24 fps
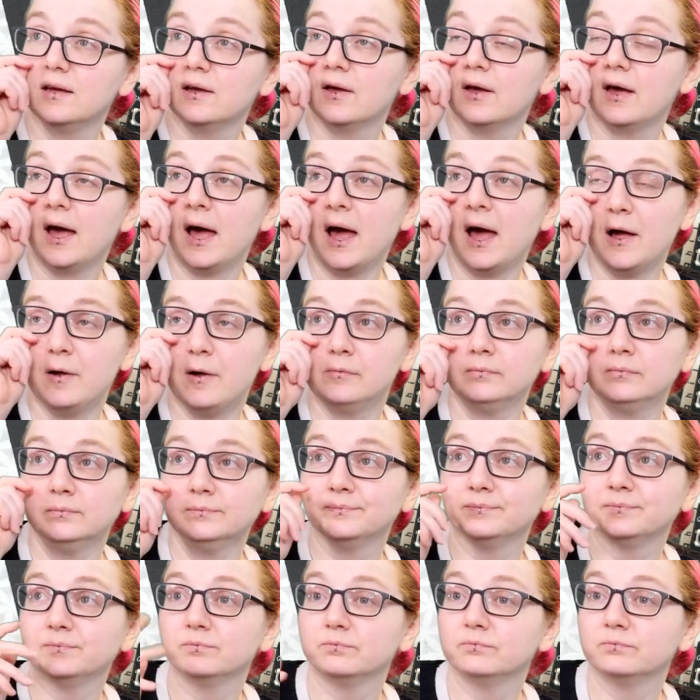
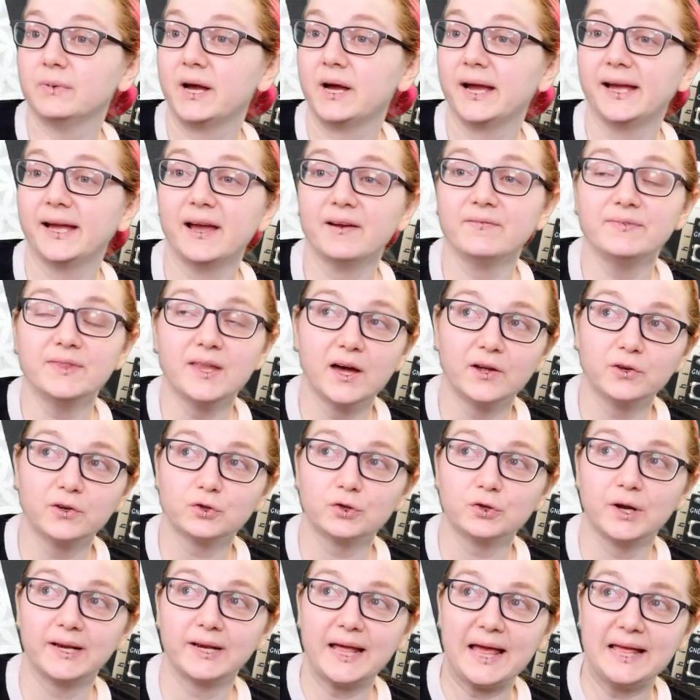Um, I have not
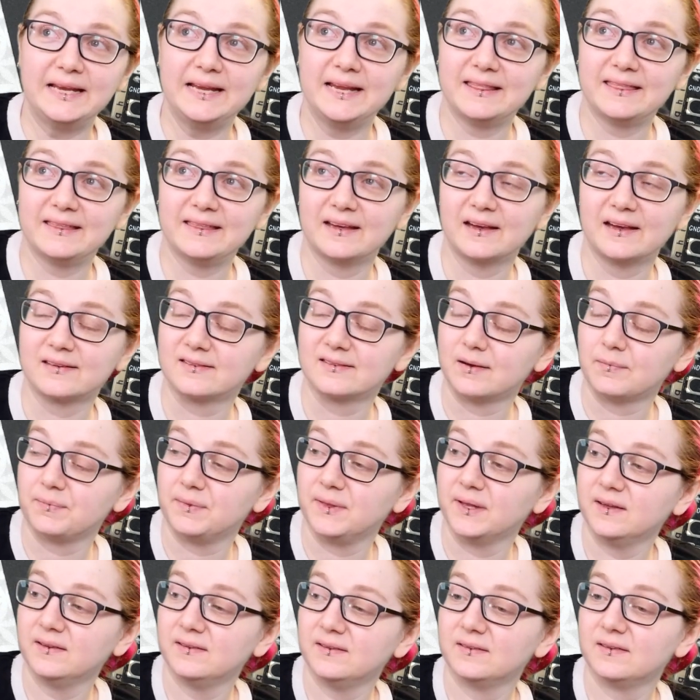tried anything except
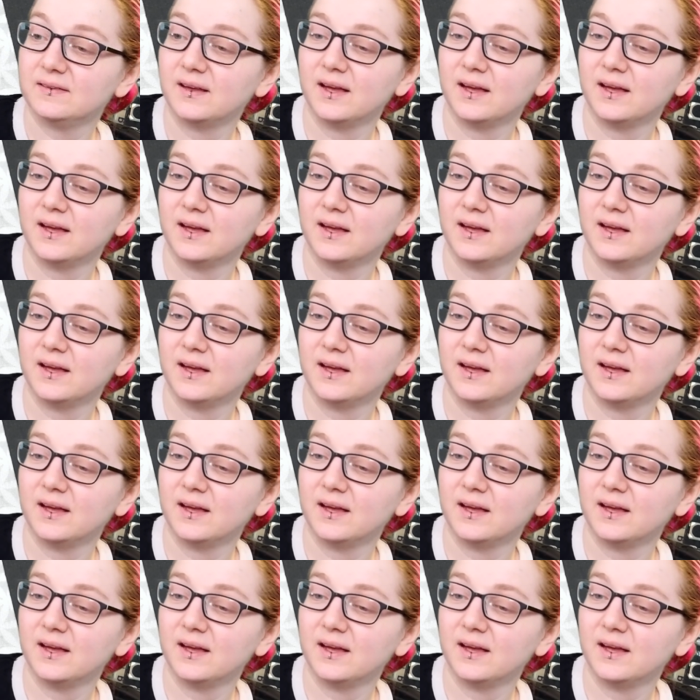this.